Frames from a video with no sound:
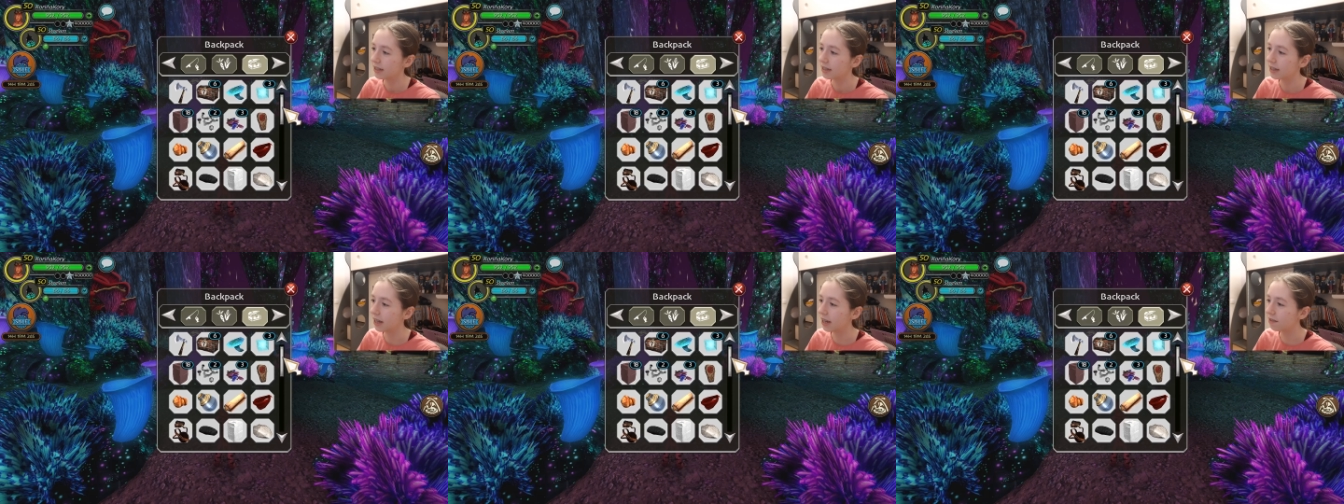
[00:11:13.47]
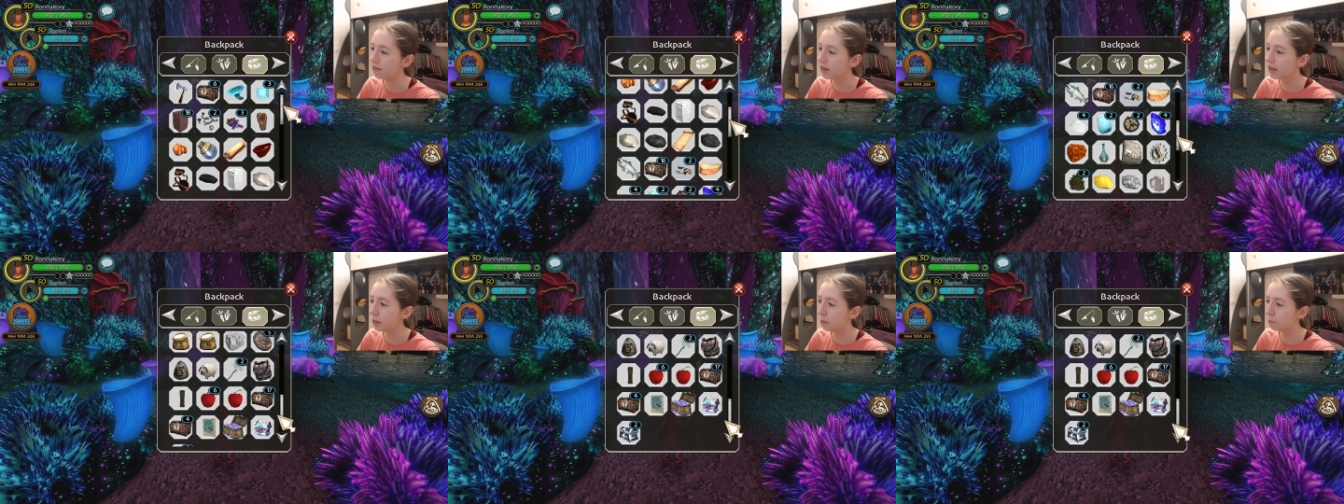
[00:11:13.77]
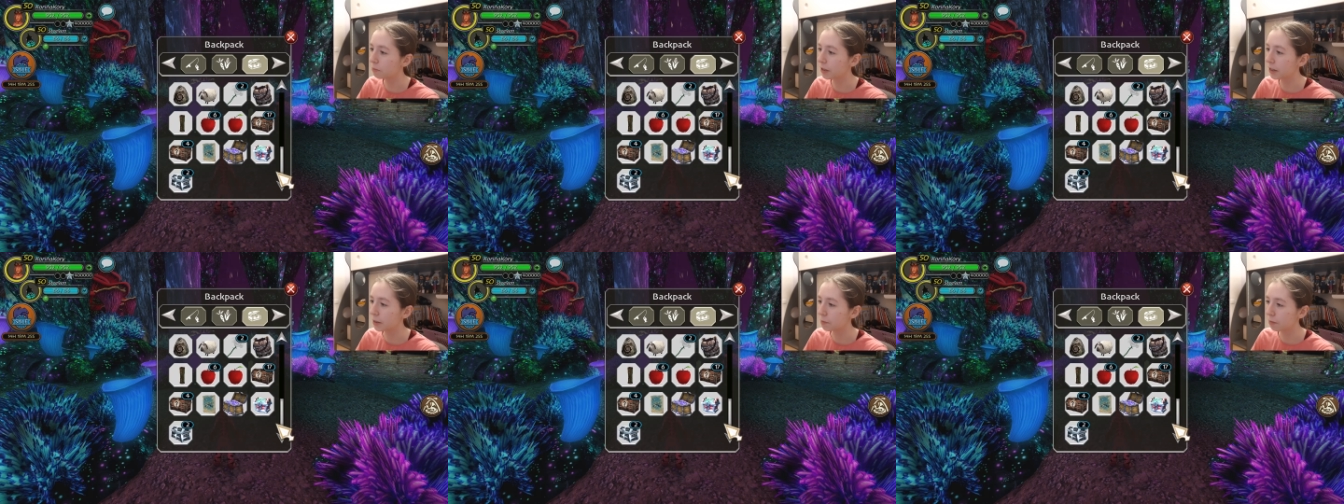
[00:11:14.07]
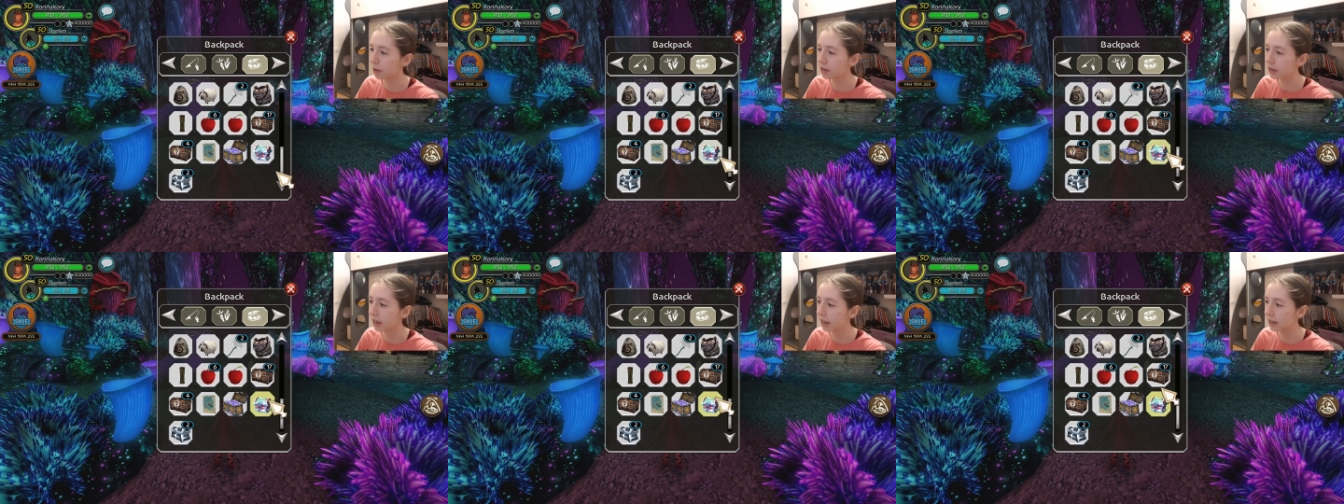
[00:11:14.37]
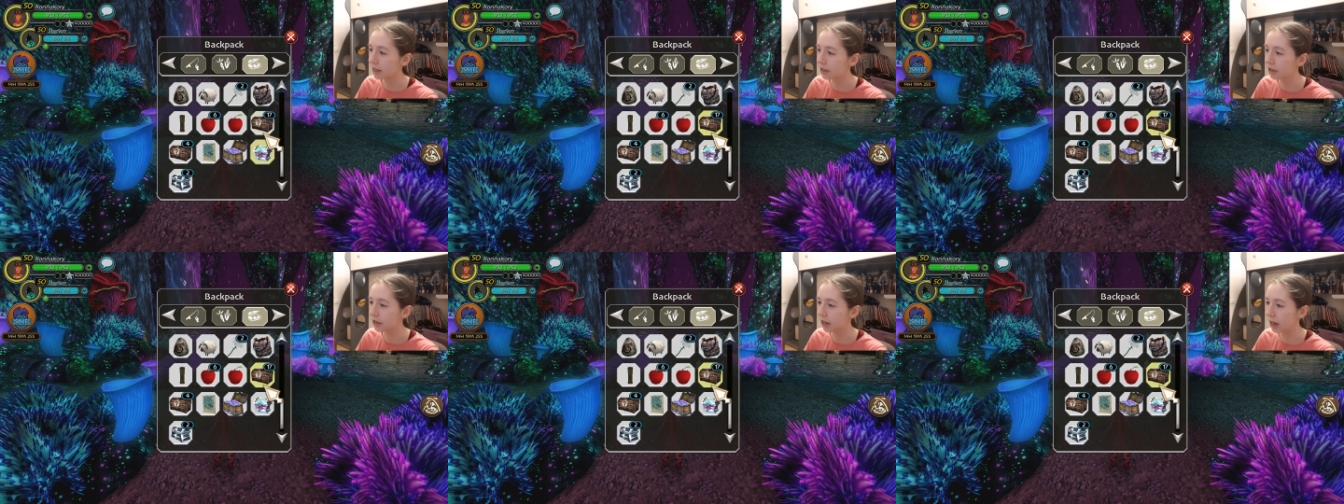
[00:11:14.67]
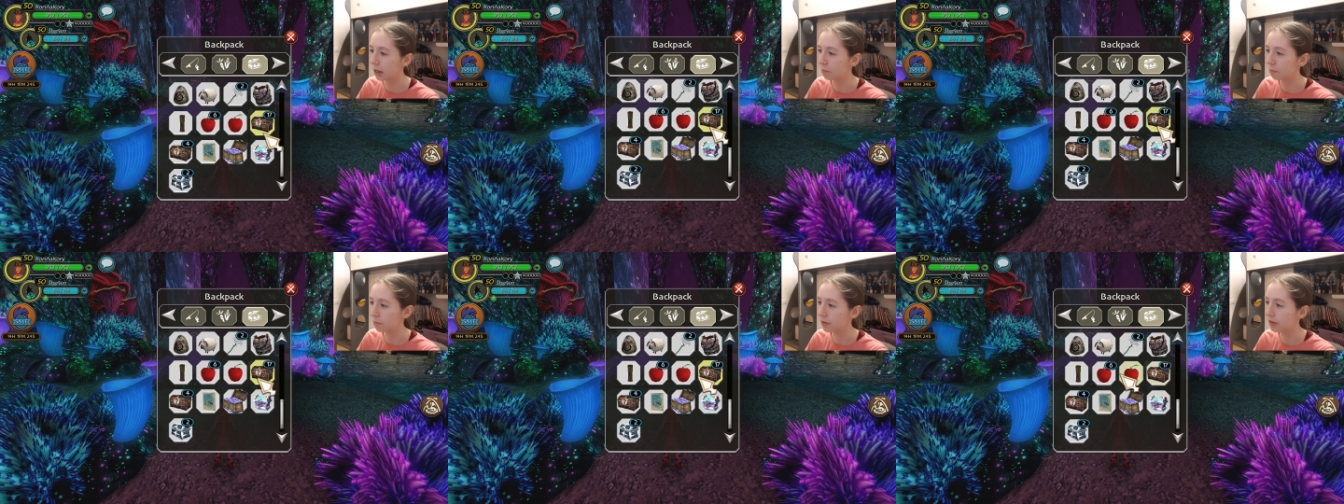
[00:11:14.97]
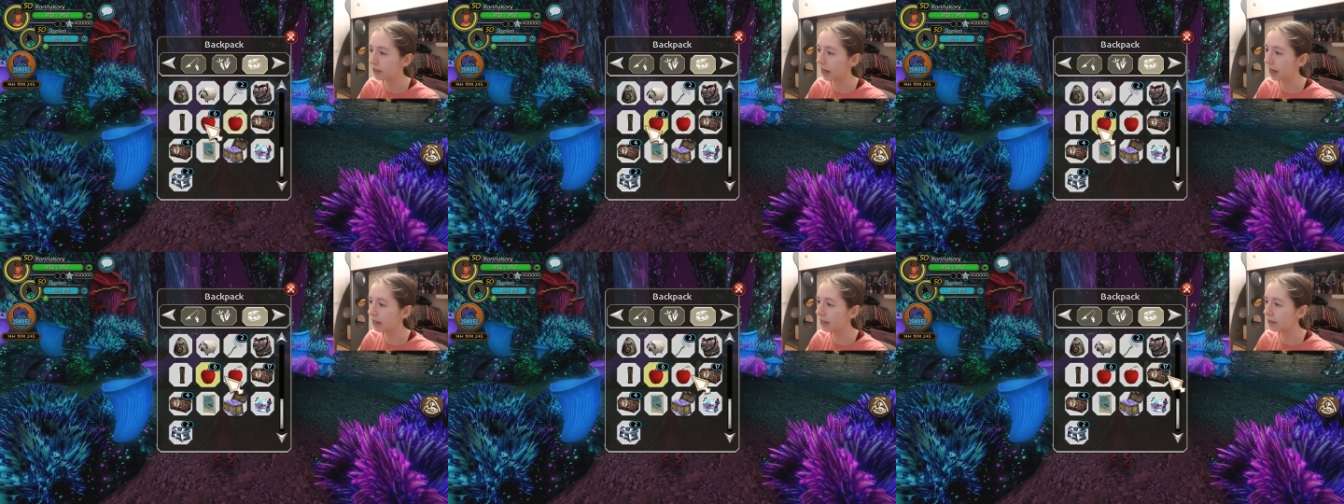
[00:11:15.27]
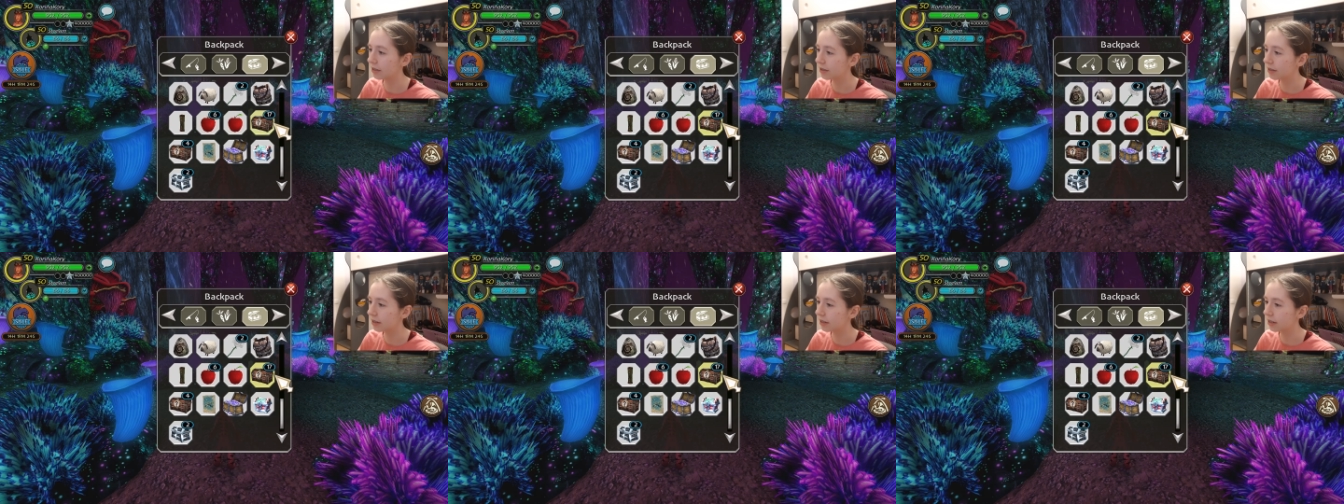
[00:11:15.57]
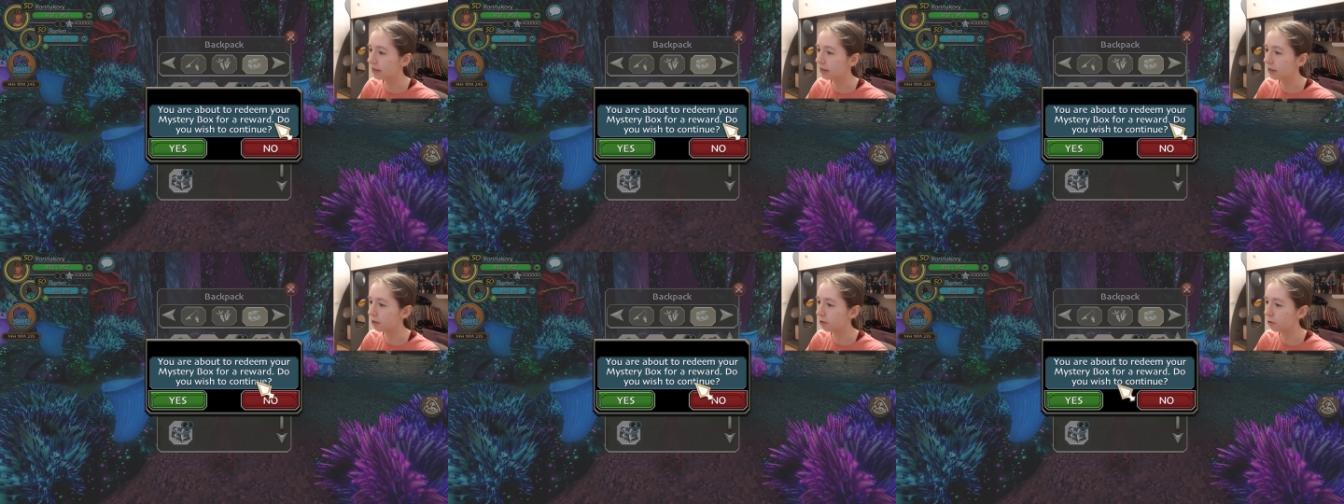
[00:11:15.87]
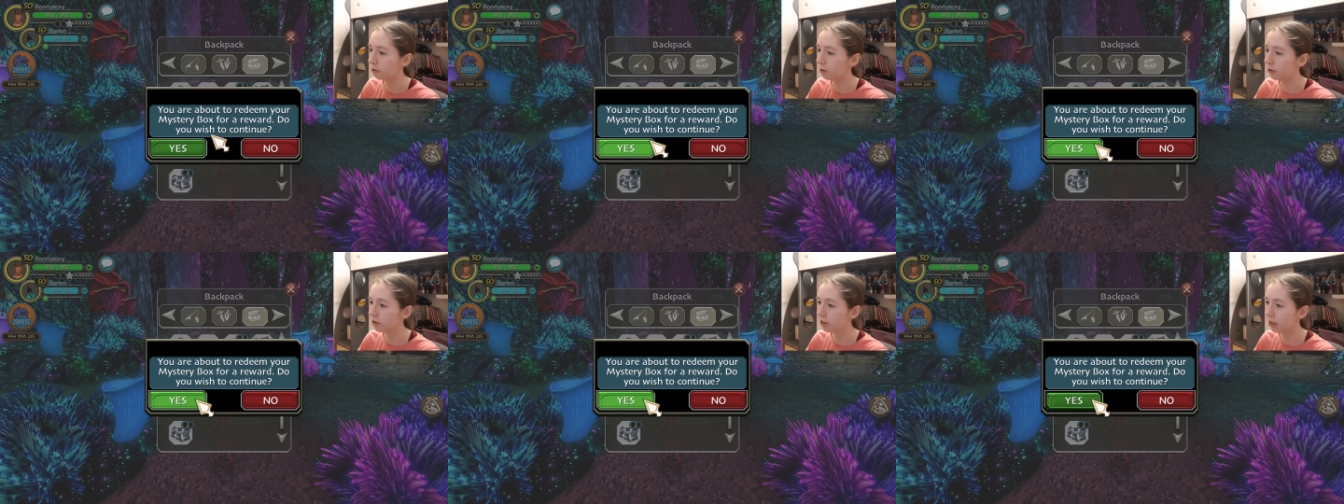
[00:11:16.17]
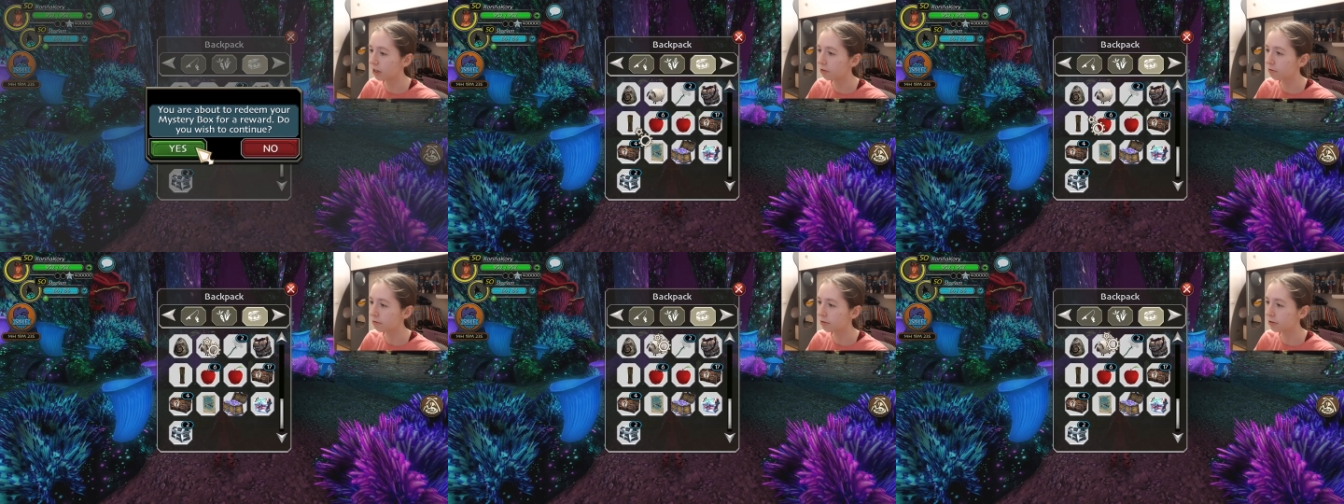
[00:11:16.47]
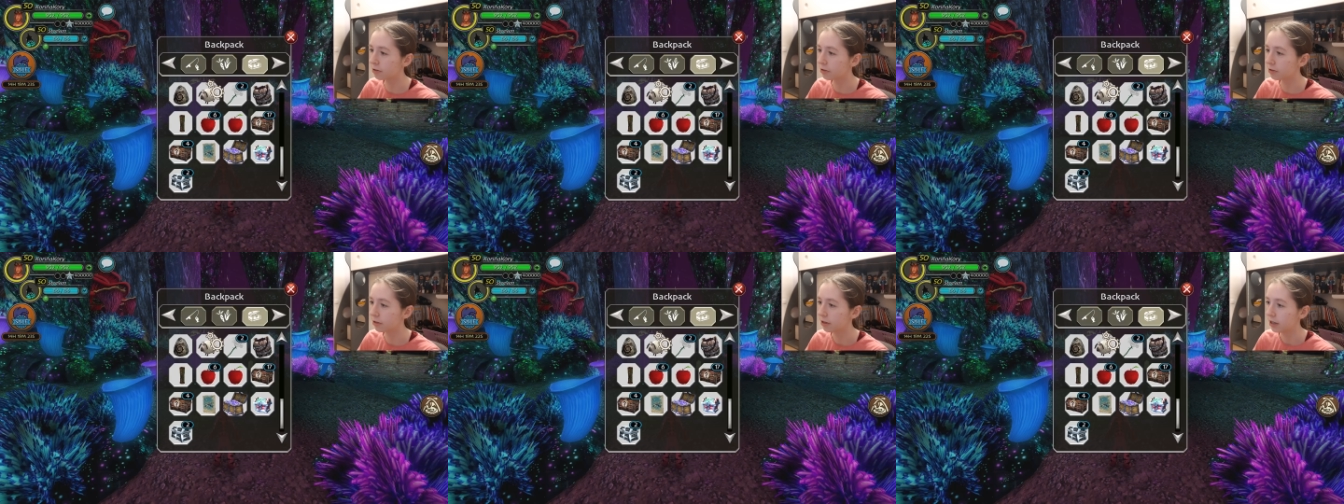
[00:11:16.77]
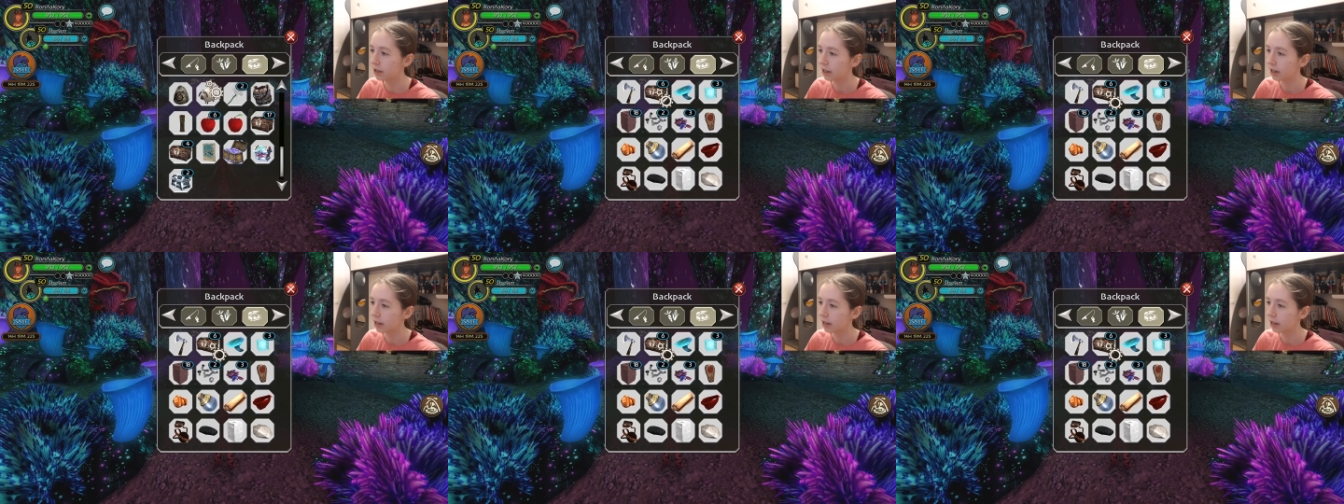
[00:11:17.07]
Never complain about getting gems. That is the golden rule